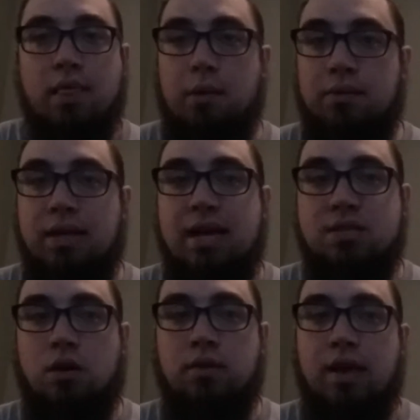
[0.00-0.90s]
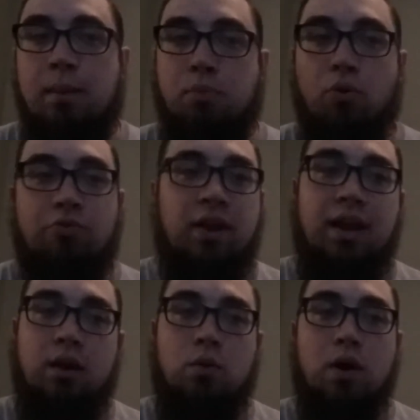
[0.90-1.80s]
that would last all day, both scent
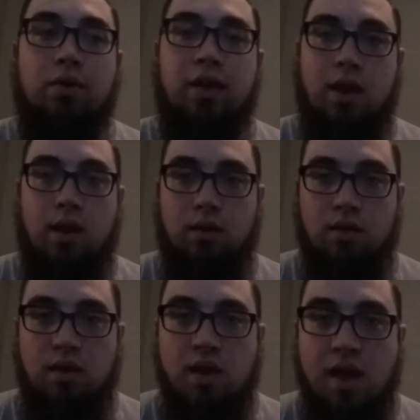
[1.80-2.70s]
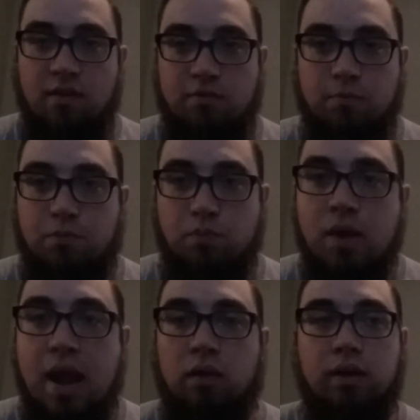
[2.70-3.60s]
and quality, and he has
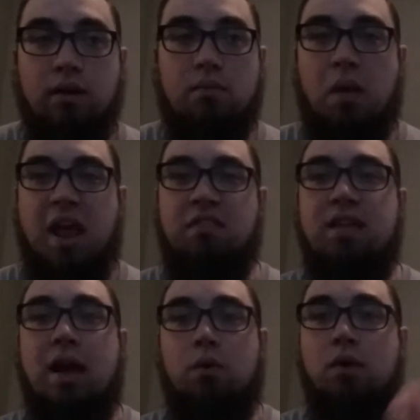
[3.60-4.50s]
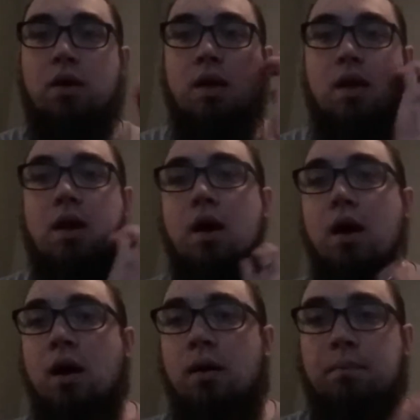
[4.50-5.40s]
nailed it. Hands down,
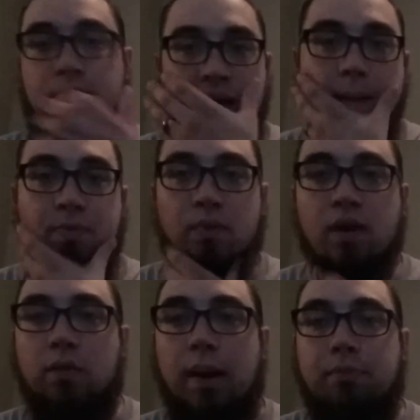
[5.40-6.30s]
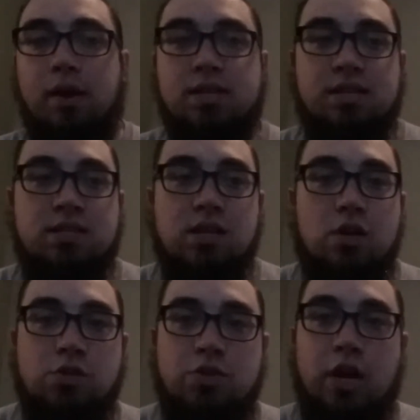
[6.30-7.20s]
top 3, great prices.
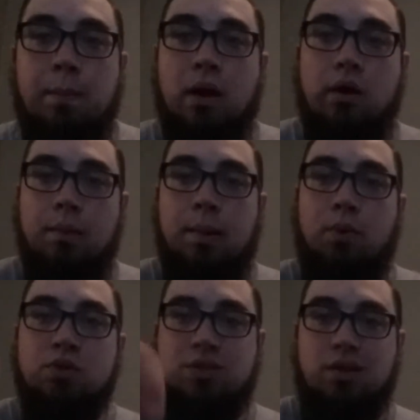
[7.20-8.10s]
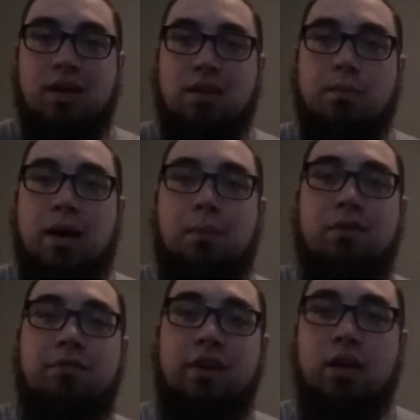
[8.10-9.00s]
So check them out. I'm going to post a link at the bottom
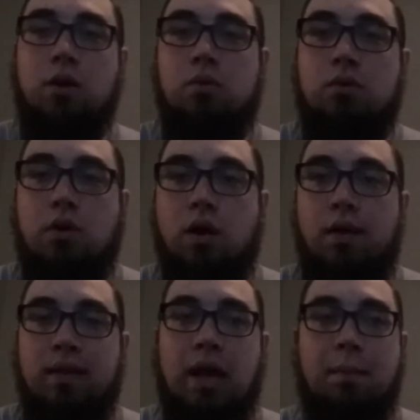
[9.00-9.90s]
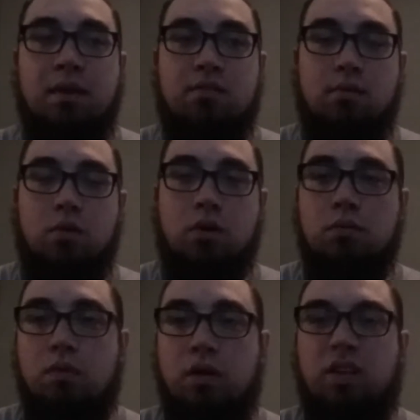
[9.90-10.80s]
of the video in the comments,
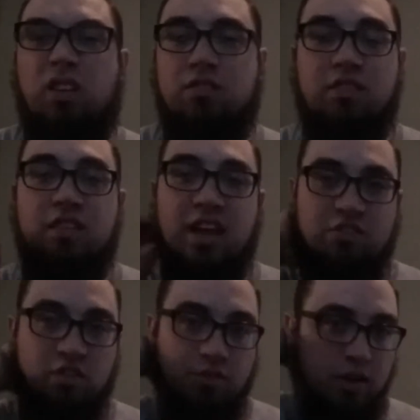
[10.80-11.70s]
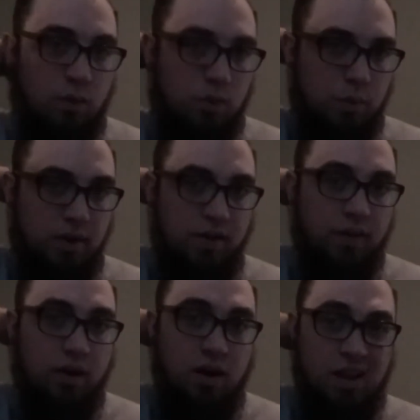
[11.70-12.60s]
or I'll just attach it to the video one way or the
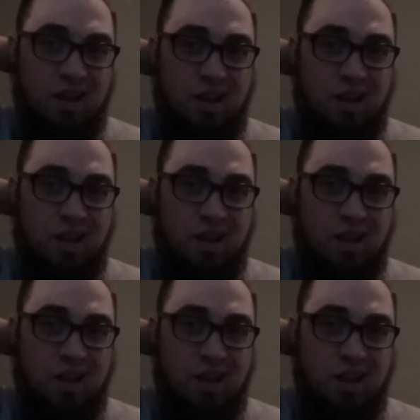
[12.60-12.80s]
other.